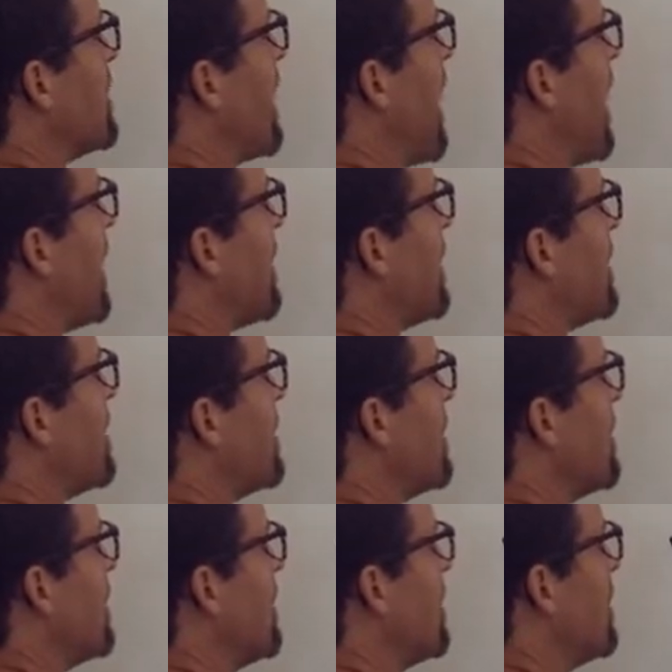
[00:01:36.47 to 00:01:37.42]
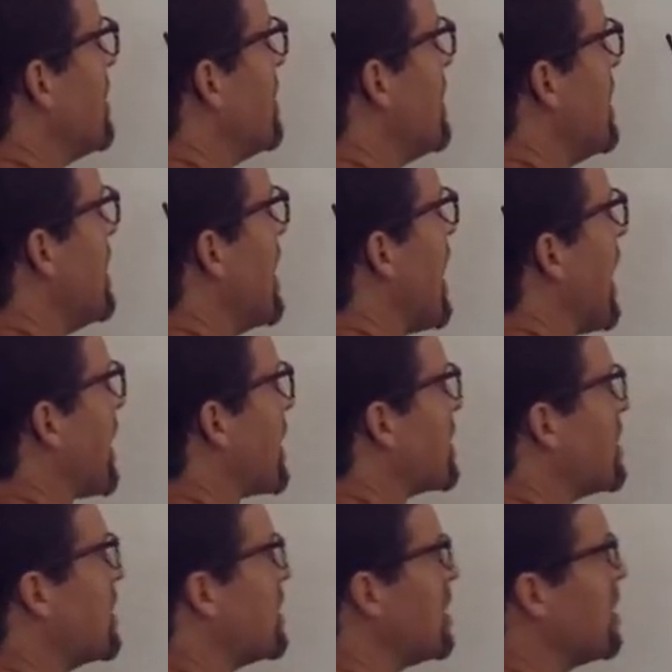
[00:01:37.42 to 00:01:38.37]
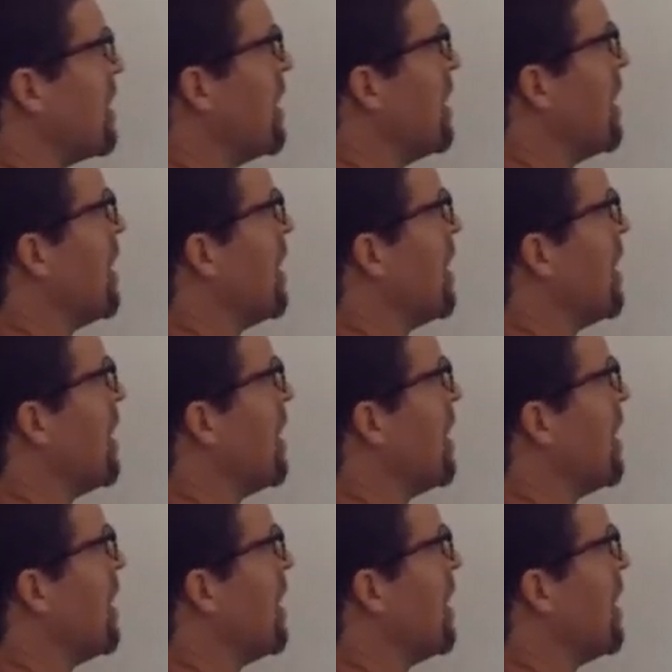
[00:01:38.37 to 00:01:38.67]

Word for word: dot dx.